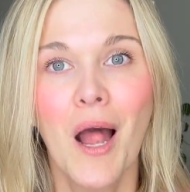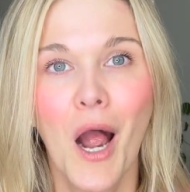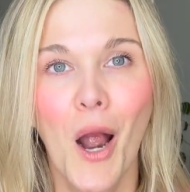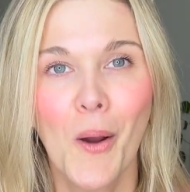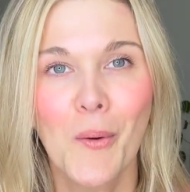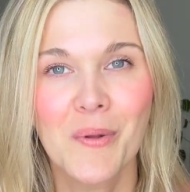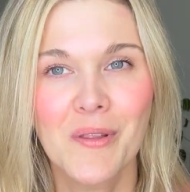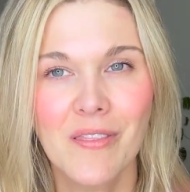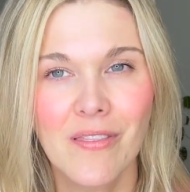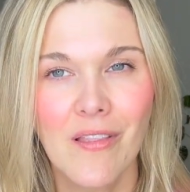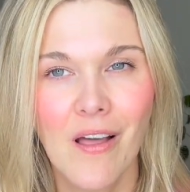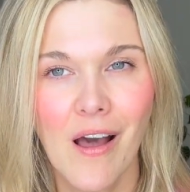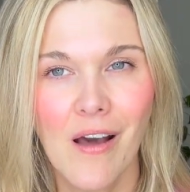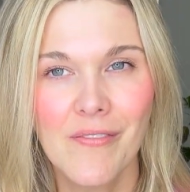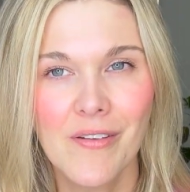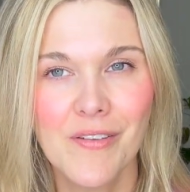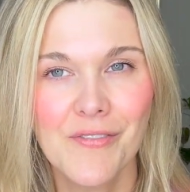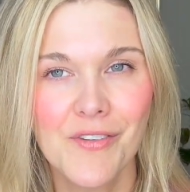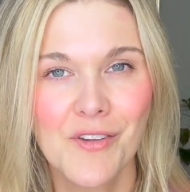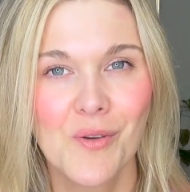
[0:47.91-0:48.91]
I would love
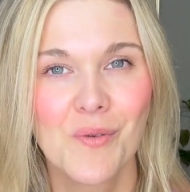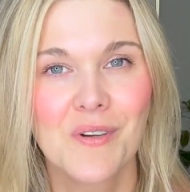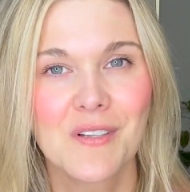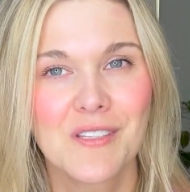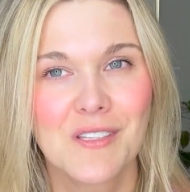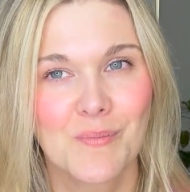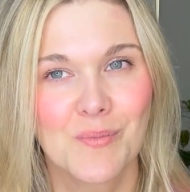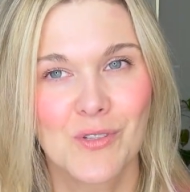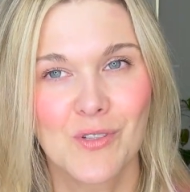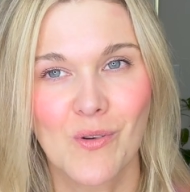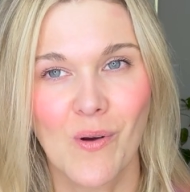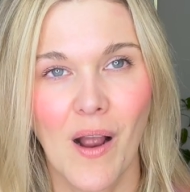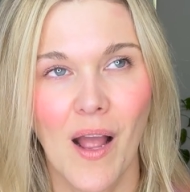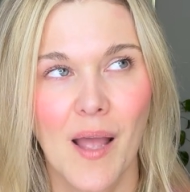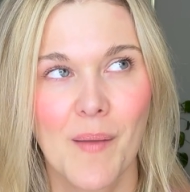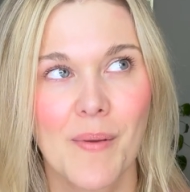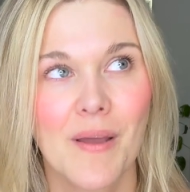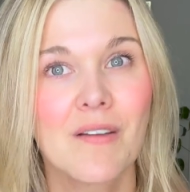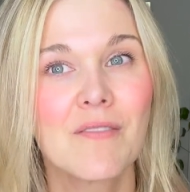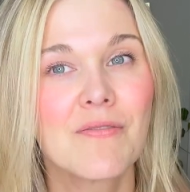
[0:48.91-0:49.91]
if you would
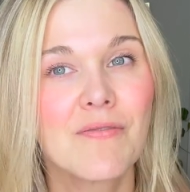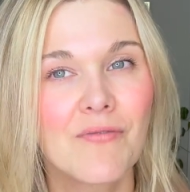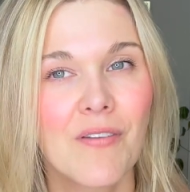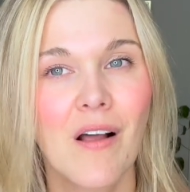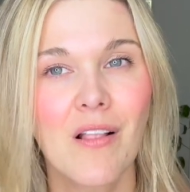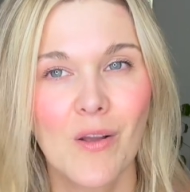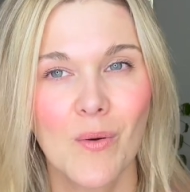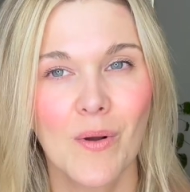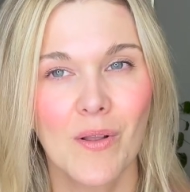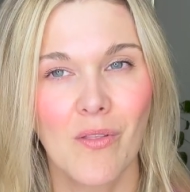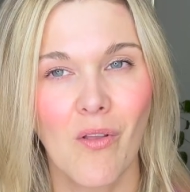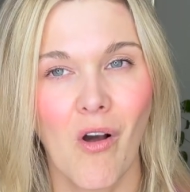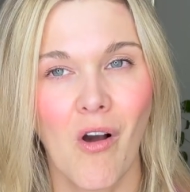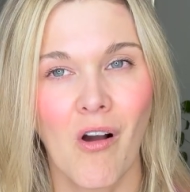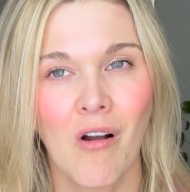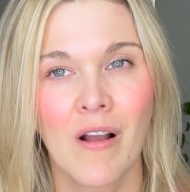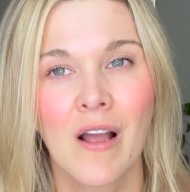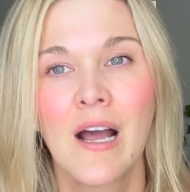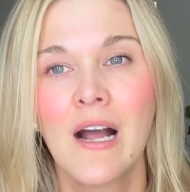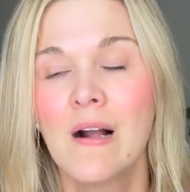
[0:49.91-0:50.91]
subscribe and follow
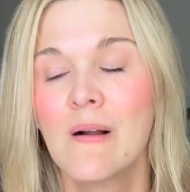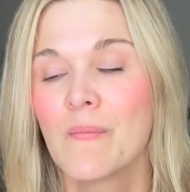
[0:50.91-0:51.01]
along.